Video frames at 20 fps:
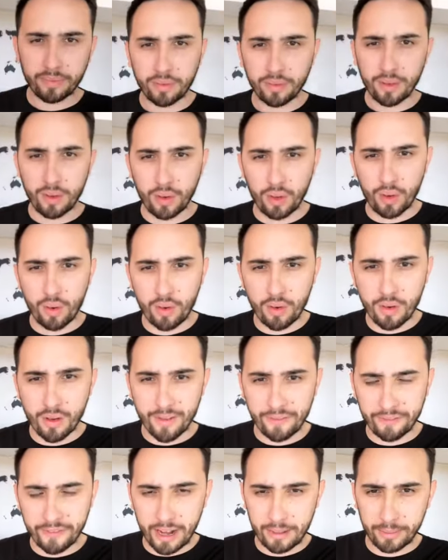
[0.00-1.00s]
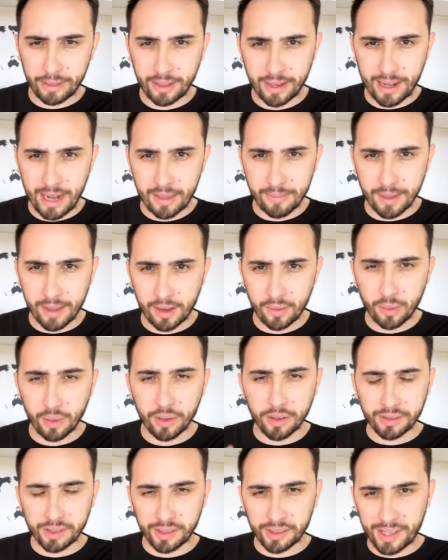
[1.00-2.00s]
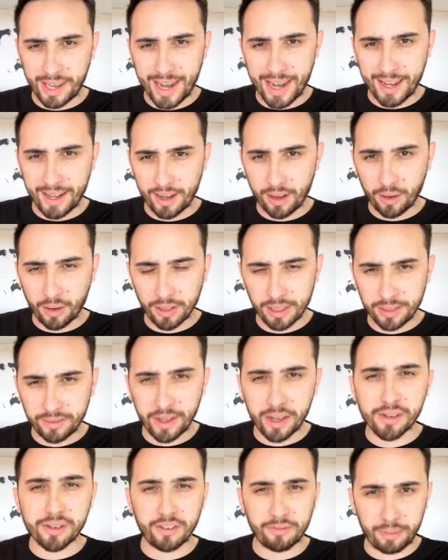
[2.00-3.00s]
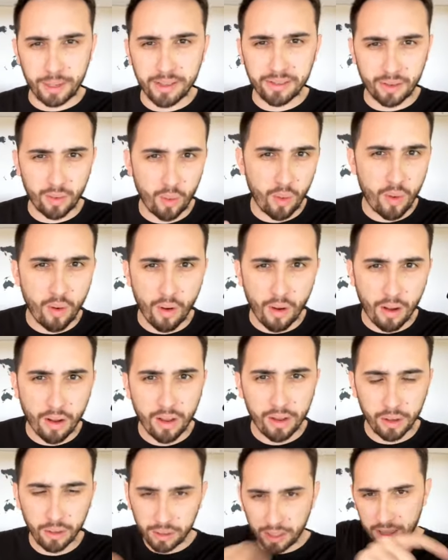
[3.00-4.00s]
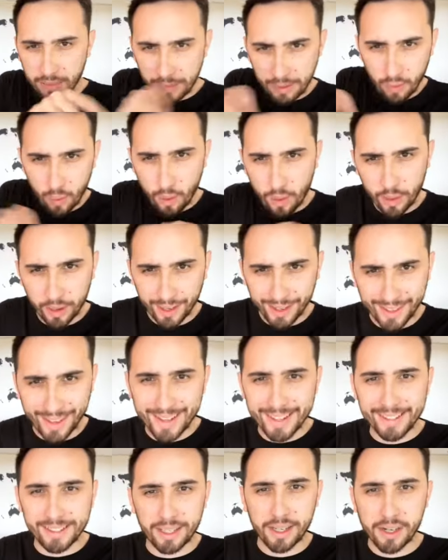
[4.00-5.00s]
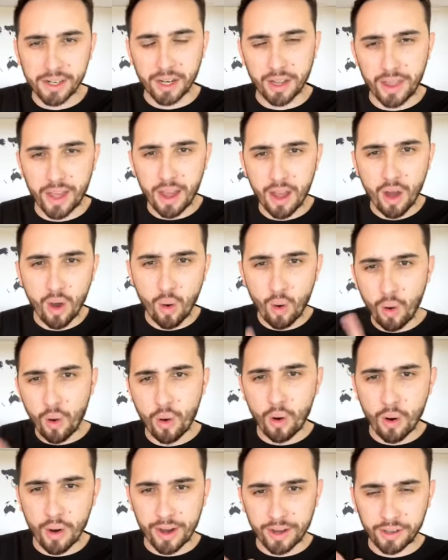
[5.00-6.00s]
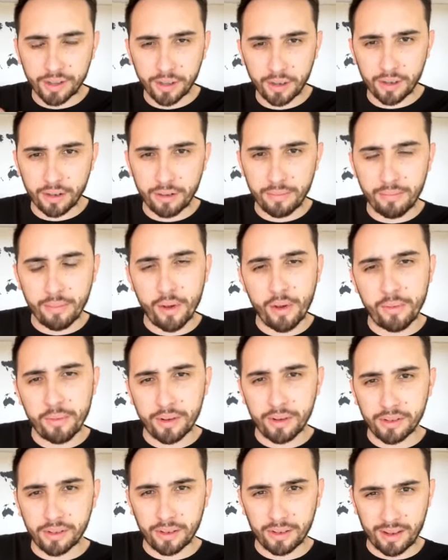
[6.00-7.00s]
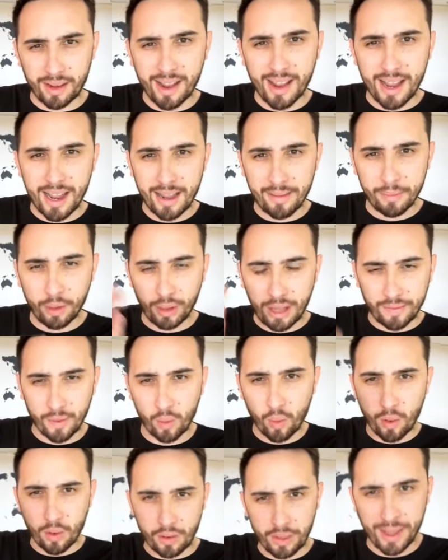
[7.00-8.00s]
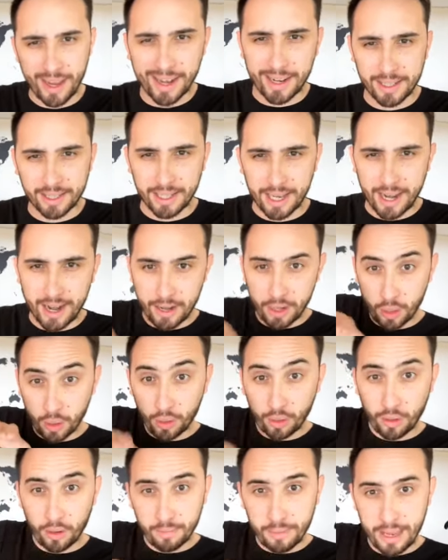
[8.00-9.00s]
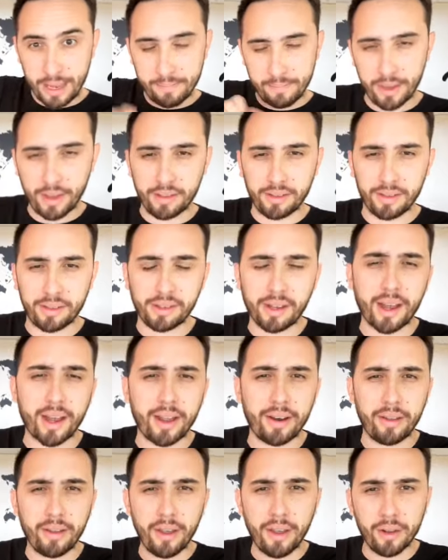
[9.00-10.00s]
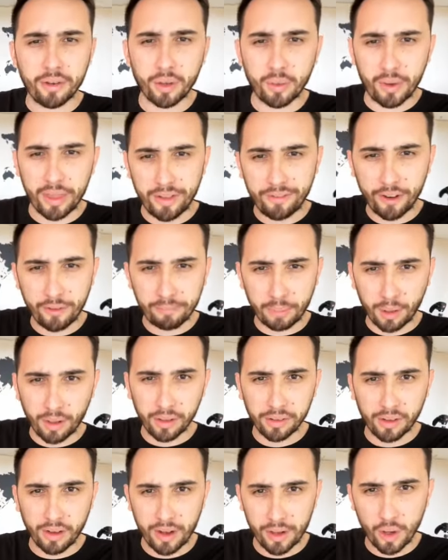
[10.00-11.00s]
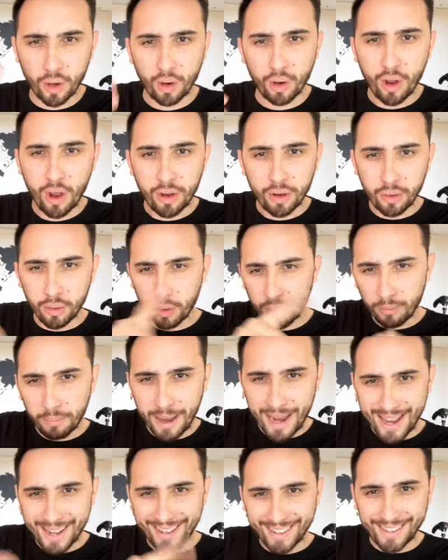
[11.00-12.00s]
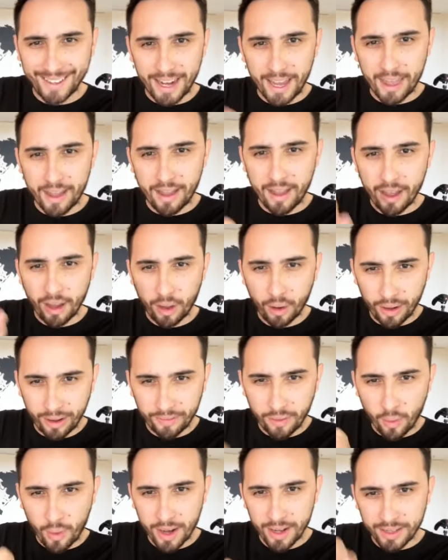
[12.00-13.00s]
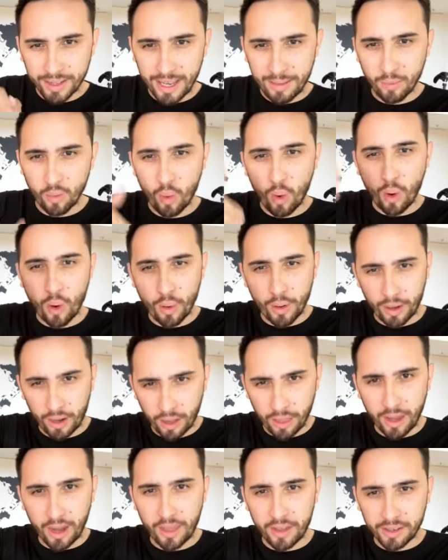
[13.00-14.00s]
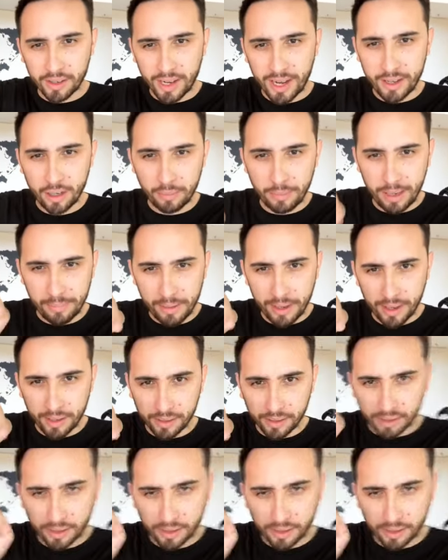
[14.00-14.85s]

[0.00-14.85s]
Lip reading: Your family dynamic will sustain a conservation of peace and war. You'll either be warring against each other, or at certain moments in time, you'll have a war on the outside and you'll all be in peace inside. So when the football's on and you're all banding together, going for one team, warring on the other side, you'll be peace.